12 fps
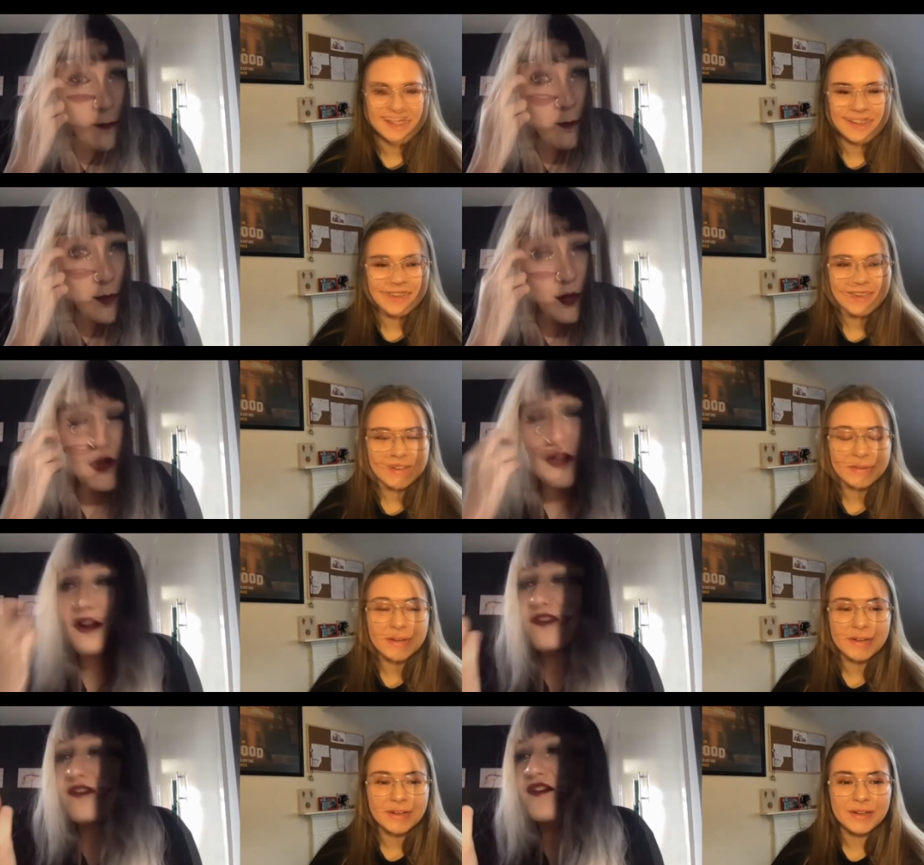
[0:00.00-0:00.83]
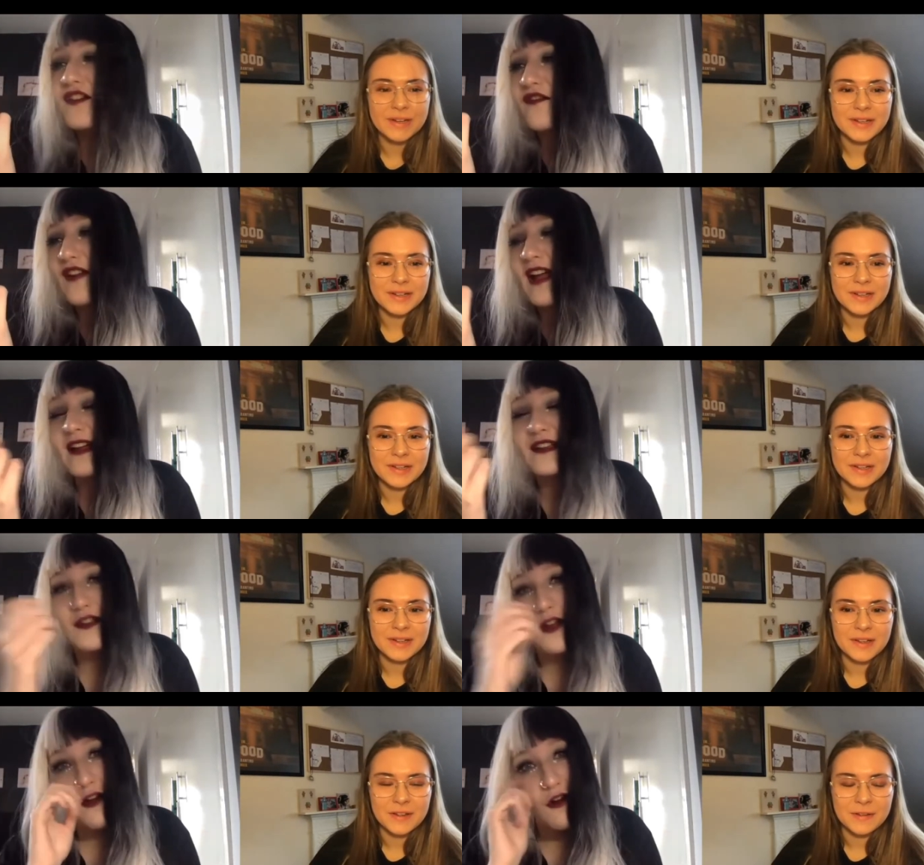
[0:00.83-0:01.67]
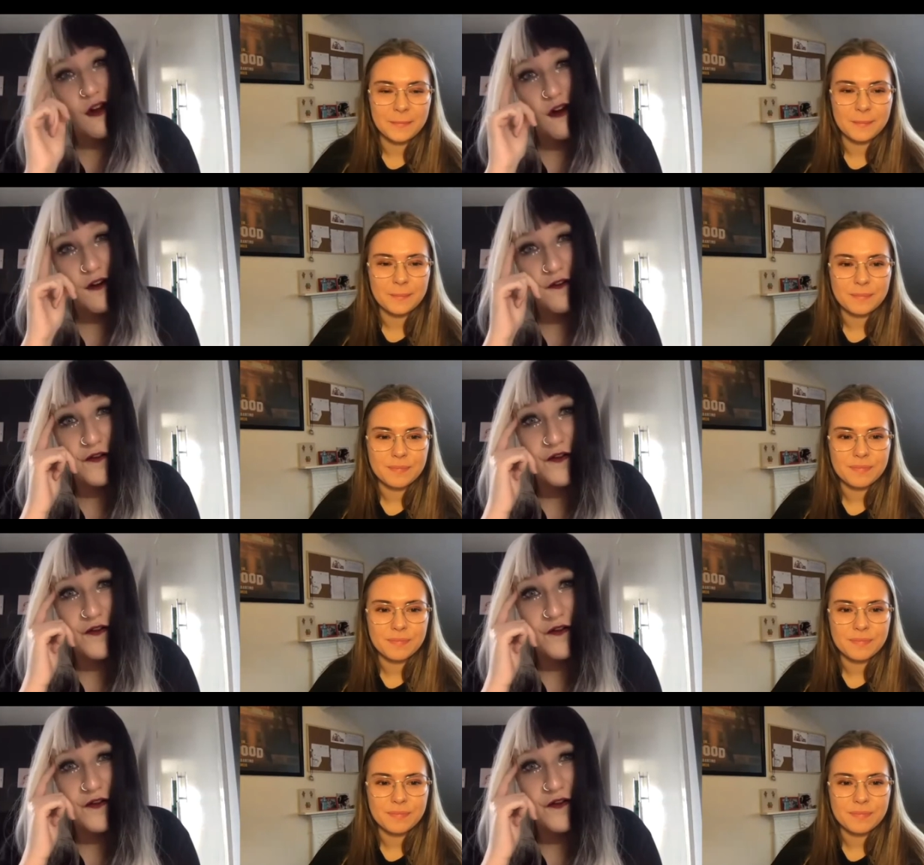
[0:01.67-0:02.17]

Speaker 1: And but for the fact of